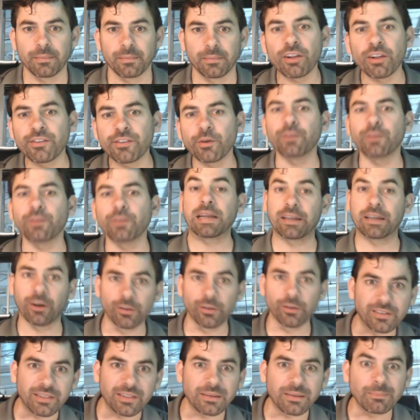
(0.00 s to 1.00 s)
Also, if it
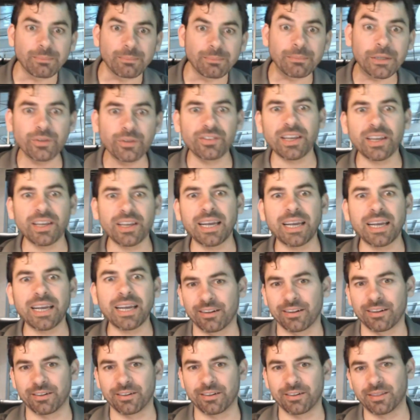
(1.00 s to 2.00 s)
goes to the music,
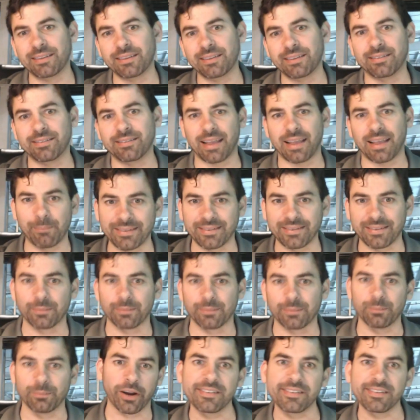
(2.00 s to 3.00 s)
other things, that makes it
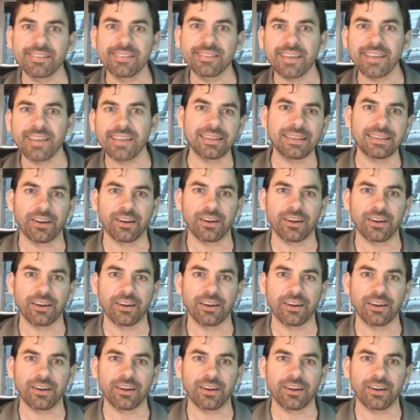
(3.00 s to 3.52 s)
more exciting.